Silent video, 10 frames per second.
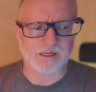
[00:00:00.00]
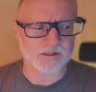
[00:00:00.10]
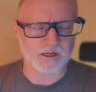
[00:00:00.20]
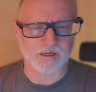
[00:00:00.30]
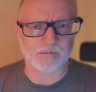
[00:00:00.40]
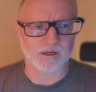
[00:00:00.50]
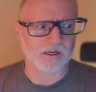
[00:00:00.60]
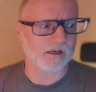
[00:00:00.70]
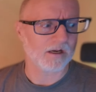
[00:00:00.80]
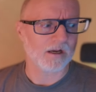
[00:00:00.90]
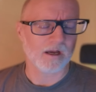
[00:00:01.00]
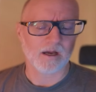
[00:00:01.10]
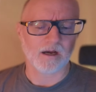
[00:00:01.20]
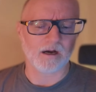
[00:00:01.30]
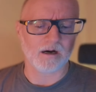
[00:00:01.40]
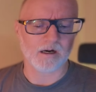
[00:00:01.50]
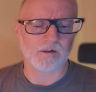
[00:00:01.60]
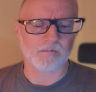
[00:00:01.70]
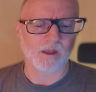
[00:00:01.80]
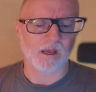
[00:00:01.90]
it to anybody.
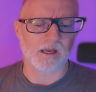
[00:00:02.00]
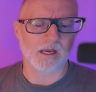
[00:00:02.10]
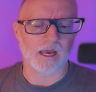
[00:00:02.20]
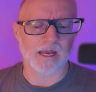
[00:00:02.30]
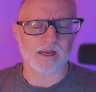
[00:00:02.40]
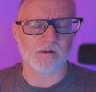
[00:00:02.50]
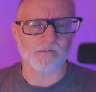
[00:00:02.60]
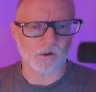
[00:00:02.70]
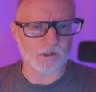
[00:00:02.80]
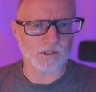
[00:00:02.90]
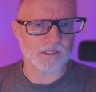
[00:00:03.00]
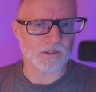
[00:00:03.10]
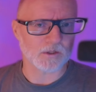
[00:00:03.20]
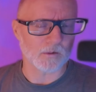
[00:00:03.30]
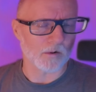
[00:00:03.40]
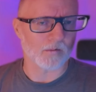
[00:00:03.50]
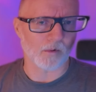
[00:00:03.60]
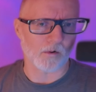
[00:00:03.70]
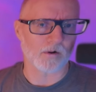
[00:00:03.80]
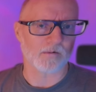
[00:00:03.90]
Um, and inversion is super
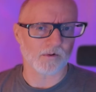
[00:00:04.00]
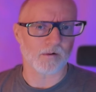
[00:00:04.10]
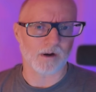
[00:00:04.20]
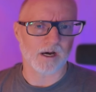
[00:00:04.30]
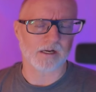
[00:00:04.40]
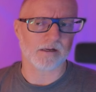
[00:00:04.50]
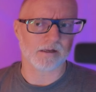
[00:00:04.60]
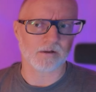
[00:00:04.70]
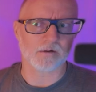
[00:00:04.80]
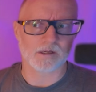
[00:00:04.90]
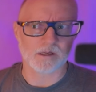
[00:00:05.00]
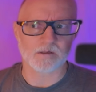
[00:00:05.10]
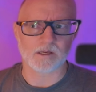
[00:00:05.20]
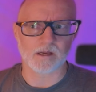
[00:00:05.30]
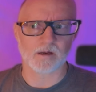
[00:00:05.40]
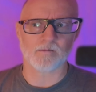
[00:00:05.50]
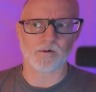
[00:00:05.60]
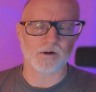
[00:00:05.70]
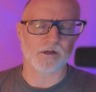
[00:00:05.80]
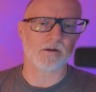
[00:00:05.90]
important for your body. You need to get
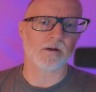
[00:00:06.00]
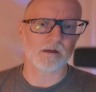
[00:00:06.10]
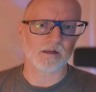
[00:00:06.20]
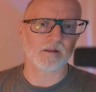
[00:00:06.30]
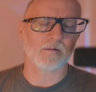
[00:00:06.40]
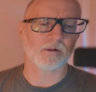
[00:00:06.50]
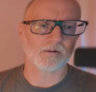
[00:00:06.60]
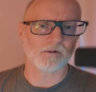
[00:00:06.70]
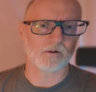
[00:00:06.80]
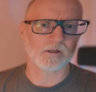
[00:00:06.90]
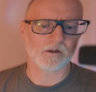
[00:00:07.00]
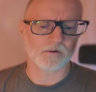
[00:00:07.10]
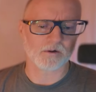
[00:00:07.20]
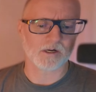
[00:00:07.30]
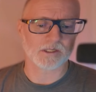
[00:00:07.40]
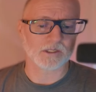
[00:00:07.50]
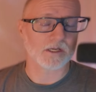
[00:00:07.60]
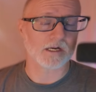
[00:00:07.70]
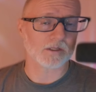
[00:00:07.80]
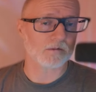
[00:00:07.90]
inverted. You need to get that blood flowing the other direction. It's
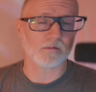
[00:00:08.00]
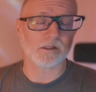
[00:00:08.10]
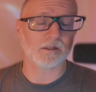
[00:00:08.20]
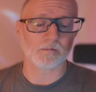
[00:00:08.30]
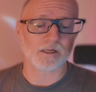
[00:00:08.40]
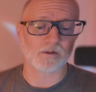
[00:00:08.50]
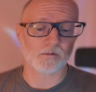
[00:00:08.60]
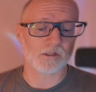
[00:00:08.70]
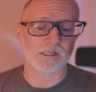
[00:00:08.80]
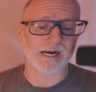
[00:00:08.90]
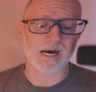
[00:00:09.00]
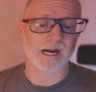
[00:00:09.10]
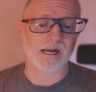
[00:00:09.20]
actually really it makes you really high